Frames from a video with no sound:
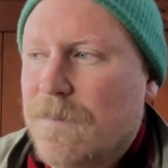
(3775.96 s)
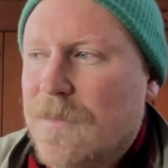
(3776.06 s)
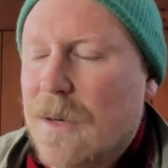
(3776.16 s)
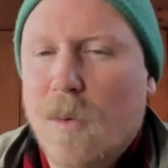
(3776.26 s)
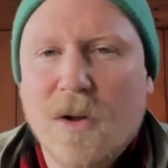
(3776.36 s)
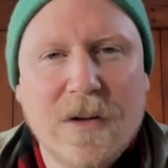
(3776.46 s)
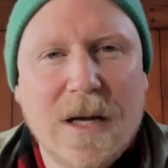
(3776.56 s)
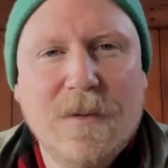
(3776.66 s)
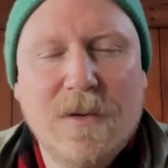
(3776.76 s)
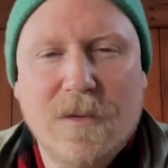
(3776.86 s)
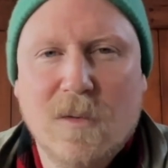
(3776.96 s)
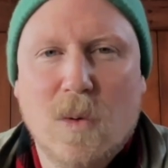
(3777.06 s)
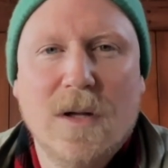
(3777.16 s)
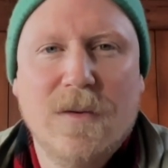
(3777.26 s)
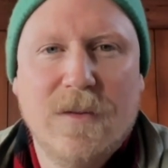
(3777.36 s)
there was an absence of
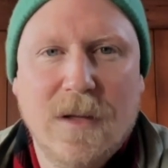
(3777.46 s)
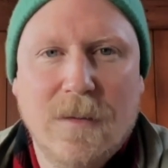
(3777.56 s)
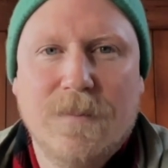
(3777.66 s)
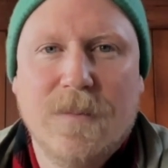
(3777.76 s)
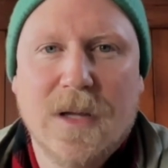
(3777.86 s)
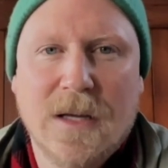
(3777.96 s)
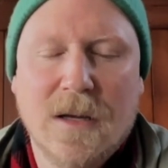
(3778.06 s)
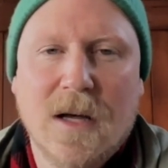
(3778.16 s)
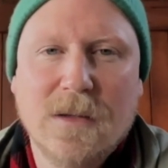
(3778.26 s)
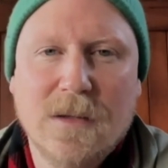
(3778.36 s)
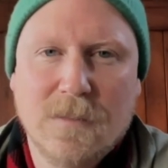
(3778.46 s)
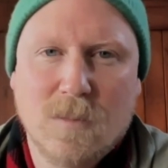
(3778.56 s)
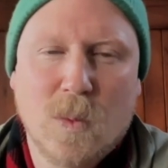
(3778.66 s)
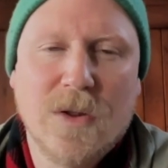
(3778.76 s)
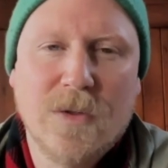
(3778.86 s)
quality. And I,
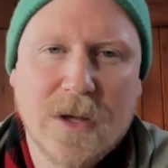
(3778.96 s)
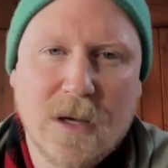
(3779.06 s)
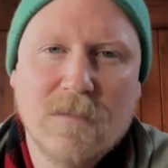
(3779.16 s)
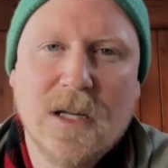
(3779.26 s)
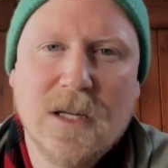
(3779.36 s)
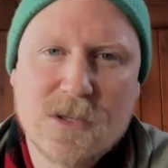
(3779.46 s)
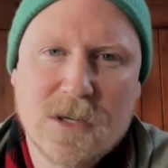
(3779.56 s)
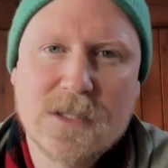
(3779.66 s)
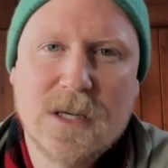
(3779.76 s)
one thing I really trust